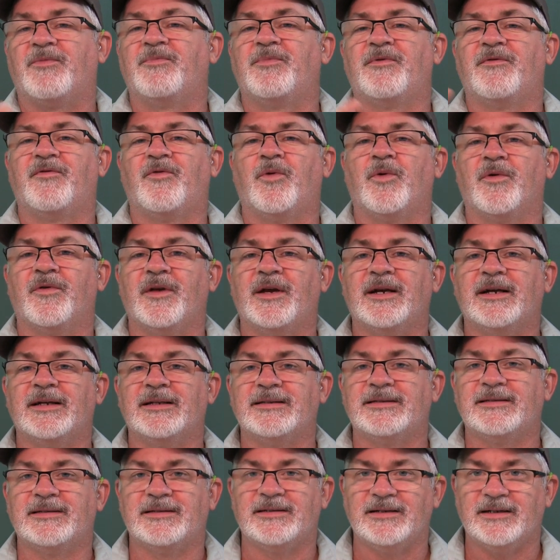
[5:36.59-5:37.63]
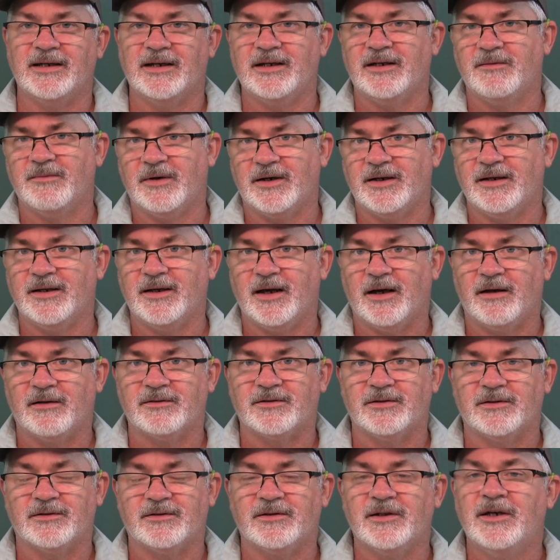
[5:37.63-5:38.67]
before they can see anybody
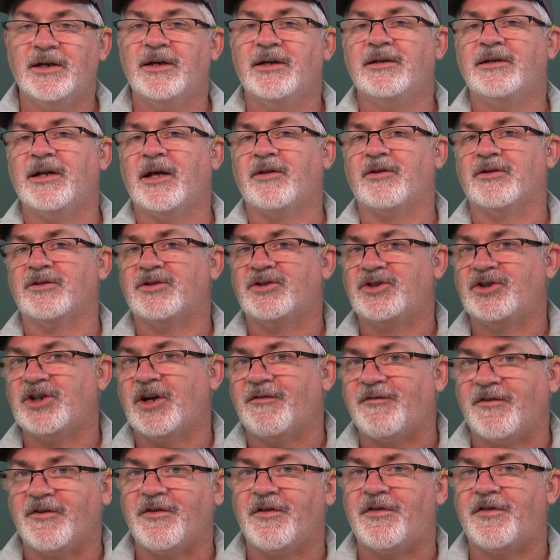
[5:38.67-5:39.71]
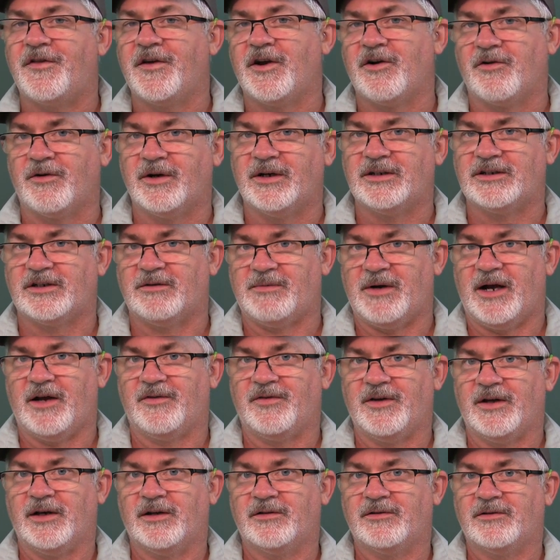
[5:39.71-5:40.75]
else's. Now there's different theories about
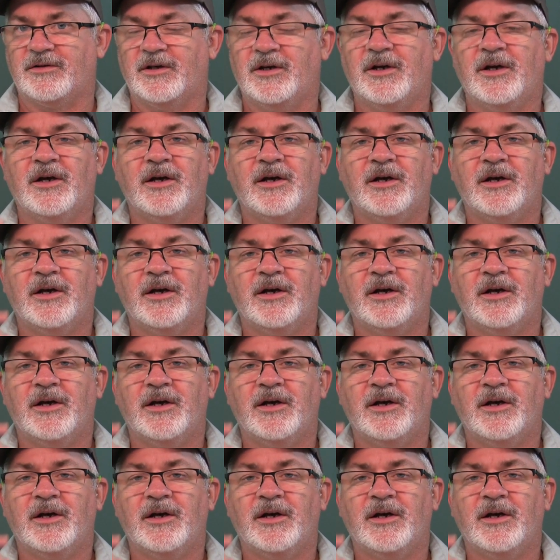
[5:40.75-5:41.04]
this.